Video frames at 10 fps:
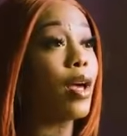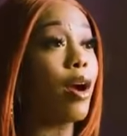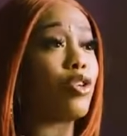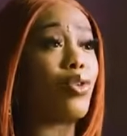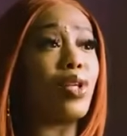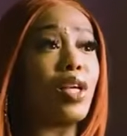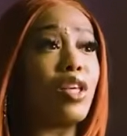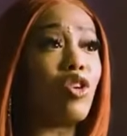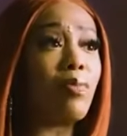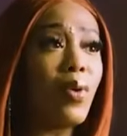Are you going to
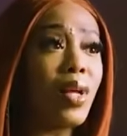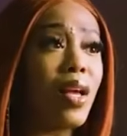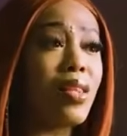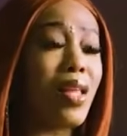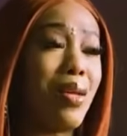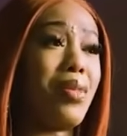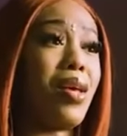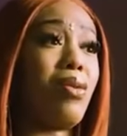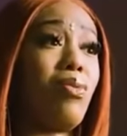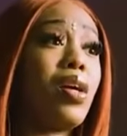Cuba with us? I'm
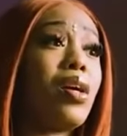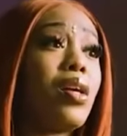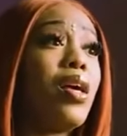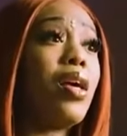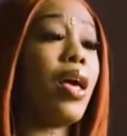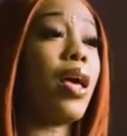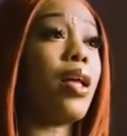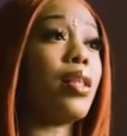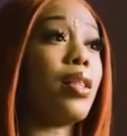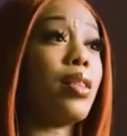like, what?
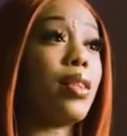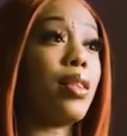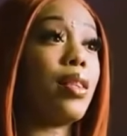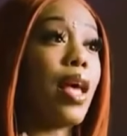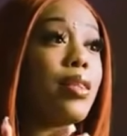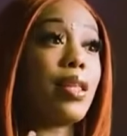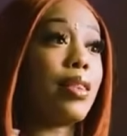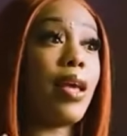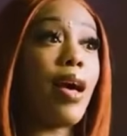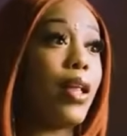And that's the thing.